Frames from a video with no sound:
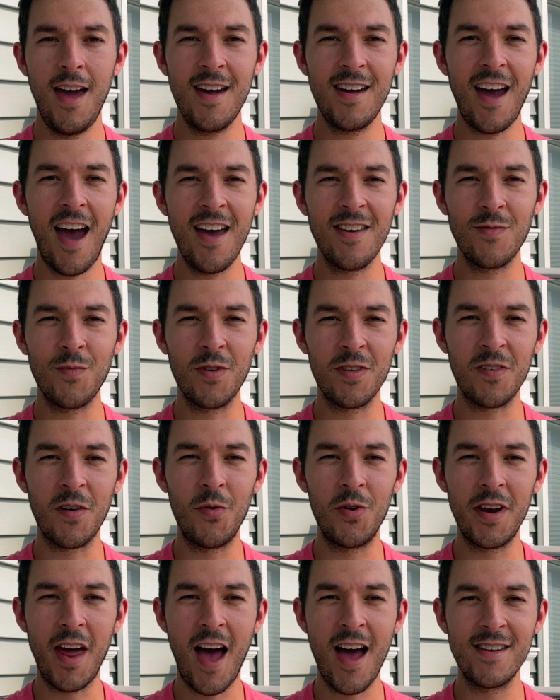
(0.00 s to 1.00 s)
Hey guys, what's
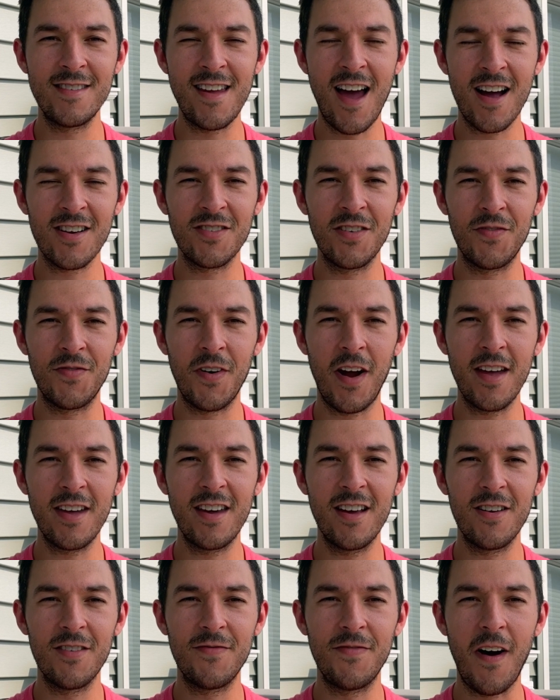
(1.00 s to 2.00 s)
going on? Dr. Frank here,